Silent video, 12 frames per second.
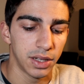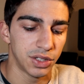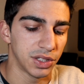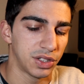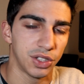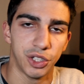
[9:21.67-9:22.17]

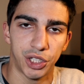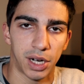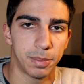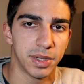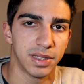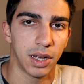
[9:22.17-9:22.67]
just
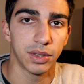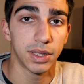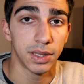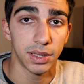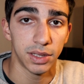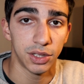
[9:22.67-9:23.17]
sharpens out
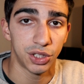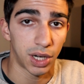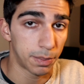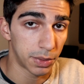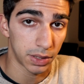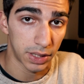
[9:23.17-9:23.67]
the
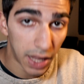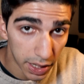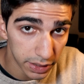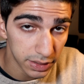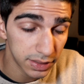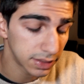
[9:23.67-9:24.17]
sharper
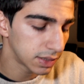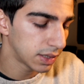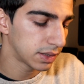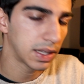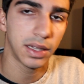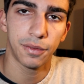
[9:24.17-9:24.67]
lines
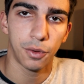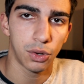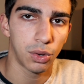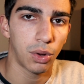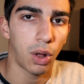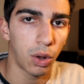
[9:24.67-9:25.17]
that the
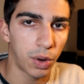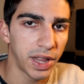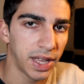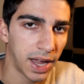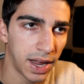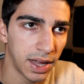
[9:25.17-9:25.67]
photo
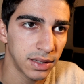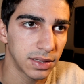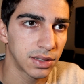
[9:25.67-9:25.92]
already has.